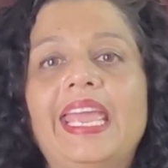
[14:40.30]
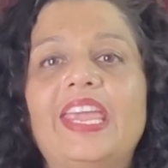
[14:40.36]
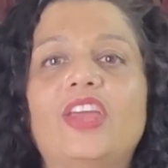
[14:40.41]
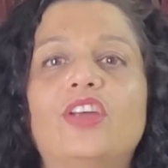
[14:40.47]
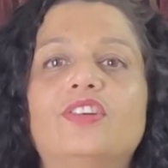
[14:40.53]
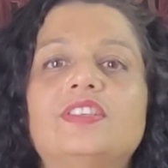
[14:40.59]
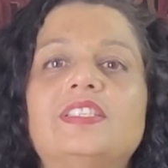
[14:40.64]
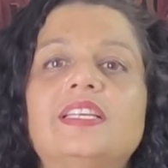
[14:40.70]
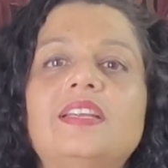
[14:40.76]

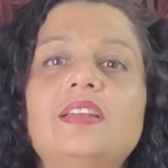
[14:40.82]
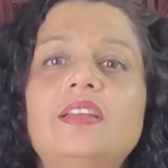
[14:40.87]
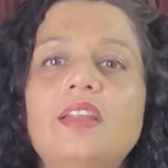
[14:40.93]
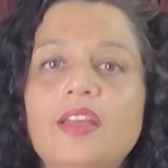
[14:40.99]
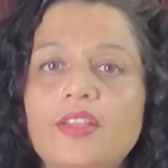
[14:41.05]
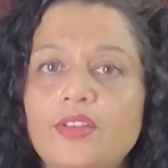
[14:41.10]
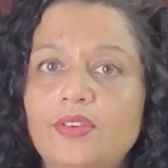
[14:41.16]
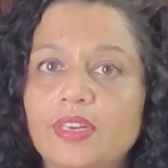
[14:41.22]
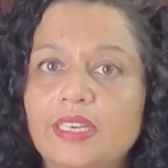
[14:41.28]
Here's
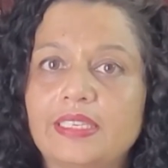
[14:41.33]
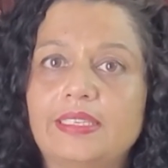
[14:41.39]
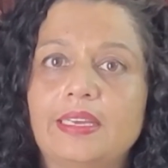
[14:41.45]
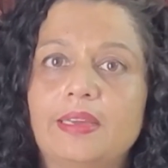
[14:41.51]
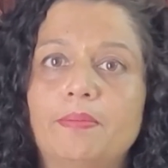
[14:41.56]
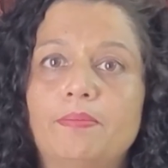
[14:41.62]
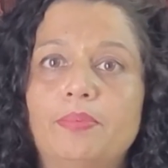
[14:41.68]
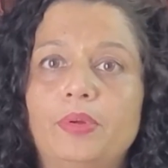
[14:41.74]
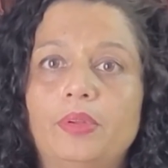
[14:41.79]
another
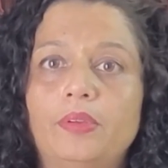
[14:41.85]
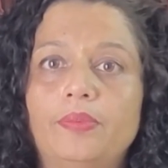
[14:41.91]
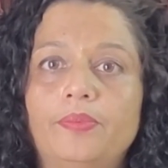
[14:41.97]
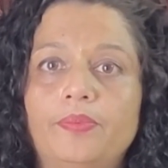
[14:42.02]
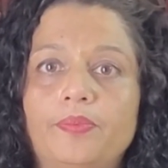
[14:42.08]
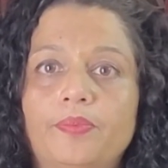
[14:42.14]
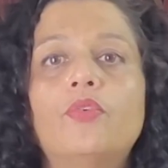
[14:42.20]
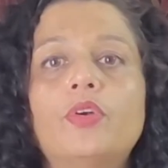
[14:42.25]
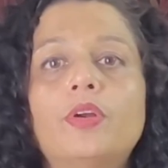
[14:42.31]
example.
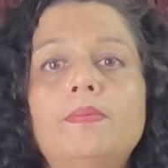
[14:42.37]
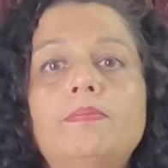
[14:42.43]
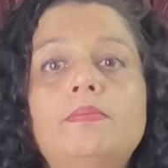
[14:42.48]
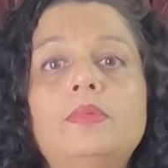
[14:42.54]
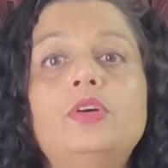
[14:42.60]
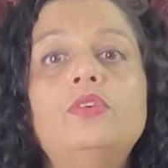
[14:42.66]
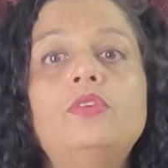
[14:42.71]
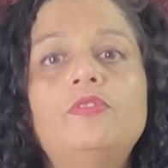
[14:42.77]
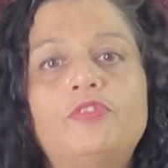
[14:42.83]

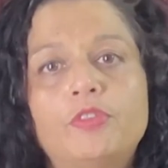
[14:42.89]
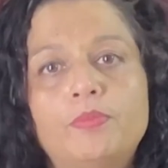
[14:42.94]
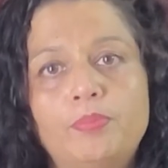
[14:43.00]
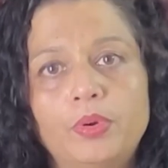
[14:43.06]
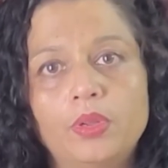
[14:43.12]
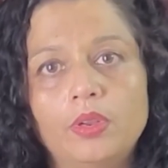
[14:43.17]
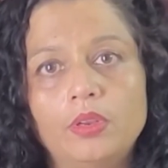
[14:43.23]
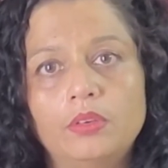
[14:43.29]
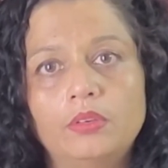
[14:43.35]

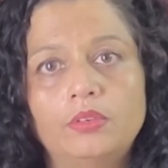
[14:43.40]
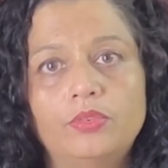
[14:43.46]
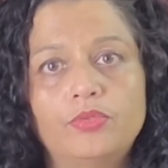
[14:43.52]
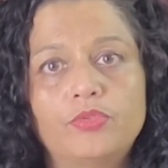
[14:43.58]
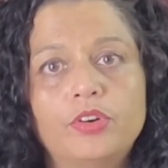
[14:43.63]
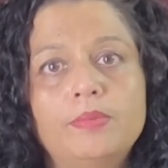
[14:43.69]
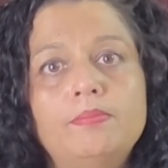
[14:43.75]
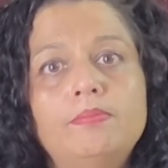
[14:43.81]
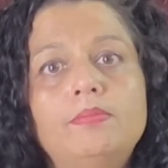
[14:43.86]
Removable.
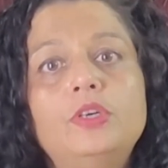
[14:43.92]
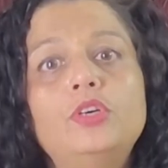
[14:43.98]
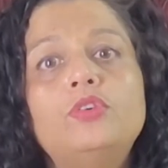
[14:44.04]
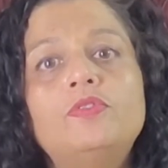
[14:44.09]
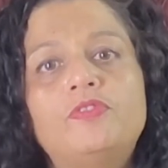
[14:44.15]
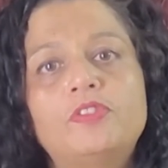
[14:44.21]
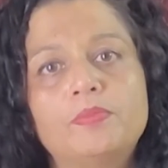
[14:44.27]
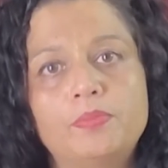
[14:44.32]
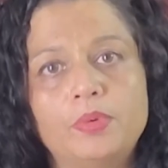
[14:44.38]

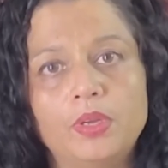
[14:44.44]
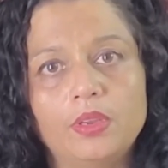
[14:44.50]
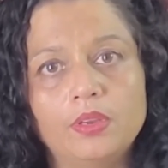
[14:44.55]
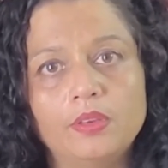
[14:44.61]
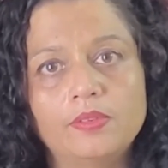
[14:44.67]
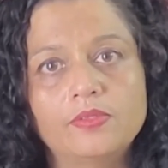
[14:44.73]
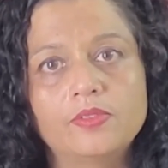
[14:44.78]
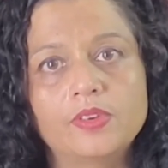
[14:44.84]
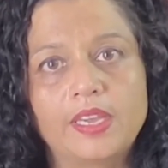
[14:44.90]

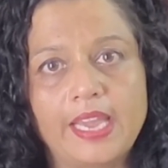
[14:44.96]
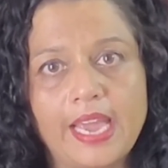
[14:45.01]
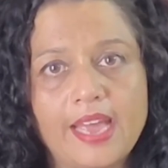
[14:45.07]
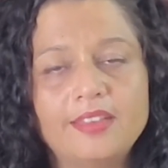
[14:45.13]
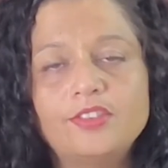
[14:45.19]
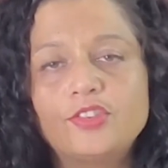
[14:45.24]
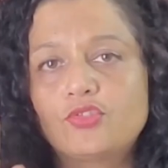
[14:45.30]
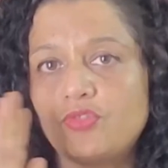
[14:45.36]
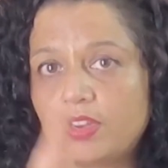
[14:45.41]
Removable.
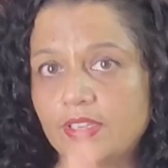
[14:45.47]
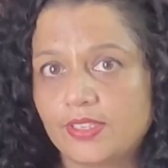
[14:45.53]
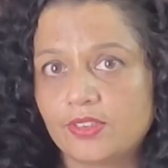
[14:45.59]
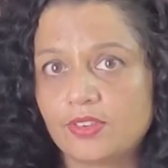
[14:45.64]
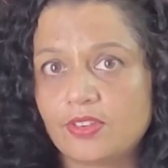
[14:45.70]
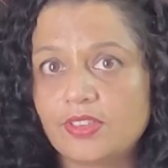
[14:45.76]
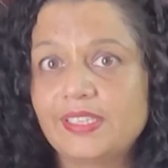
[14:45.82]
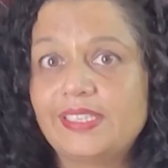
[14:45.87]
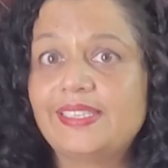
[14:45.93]
Again, stress is
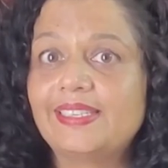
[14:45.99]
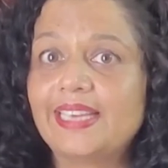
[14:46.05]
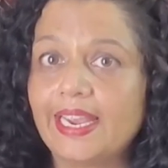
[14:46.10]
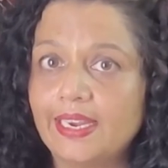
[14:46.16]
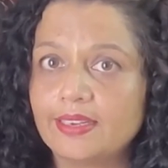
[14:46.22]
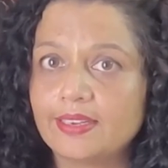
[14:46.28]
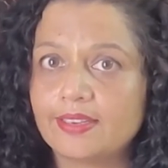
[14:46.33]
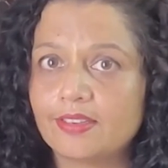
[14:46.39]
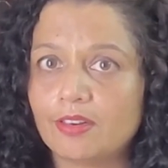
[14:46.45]
on the
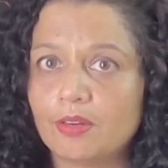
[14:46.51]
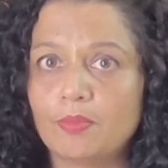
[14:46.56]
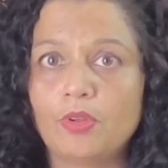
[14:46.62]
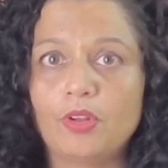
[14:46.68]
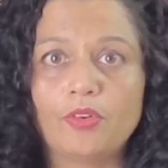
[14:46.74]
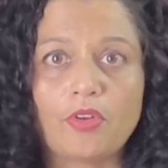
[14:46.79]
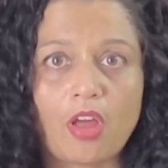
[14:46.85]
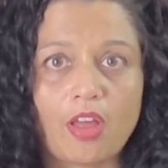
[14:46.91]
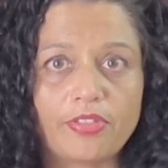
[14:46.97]
second
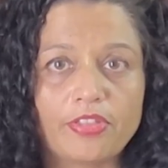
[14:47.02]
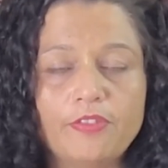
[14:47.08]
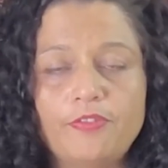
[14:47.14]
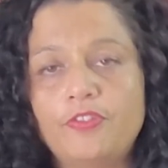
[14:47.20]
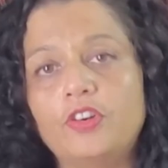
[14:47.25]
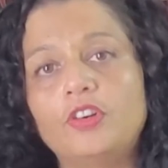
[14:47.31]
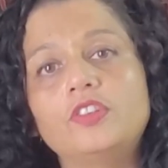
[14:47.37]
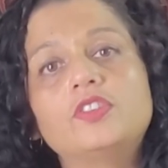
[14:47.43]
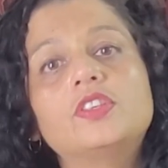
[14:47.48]
syllable, not the
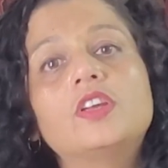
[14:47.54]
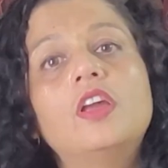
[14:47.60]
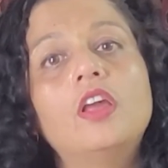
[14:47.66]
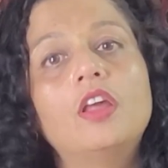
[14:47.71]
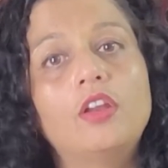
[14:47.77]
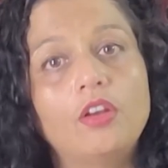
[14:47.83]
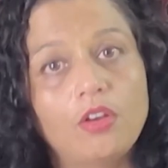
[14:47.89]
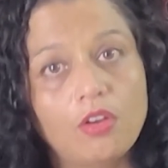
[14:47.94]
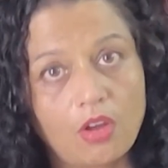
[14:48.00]
first,
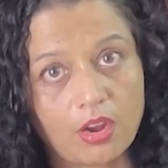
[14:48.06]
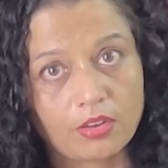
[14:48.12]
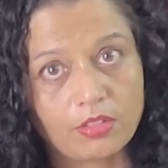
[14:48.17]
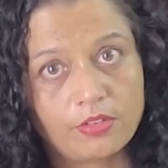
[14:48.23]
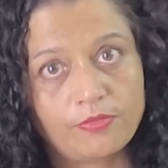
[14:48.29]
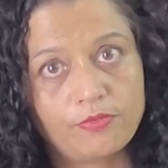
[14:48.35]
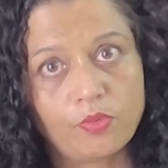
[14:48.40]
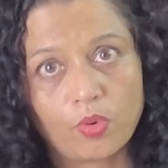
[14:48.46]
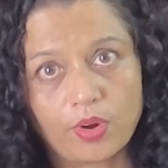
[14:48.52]
not
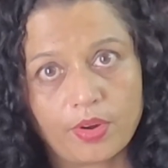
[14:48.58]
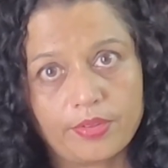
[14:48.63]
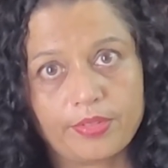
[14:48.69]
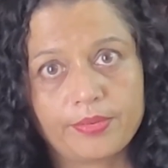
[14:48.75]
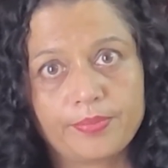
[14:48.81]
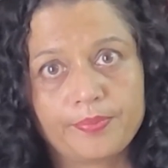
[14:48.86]
the fourth.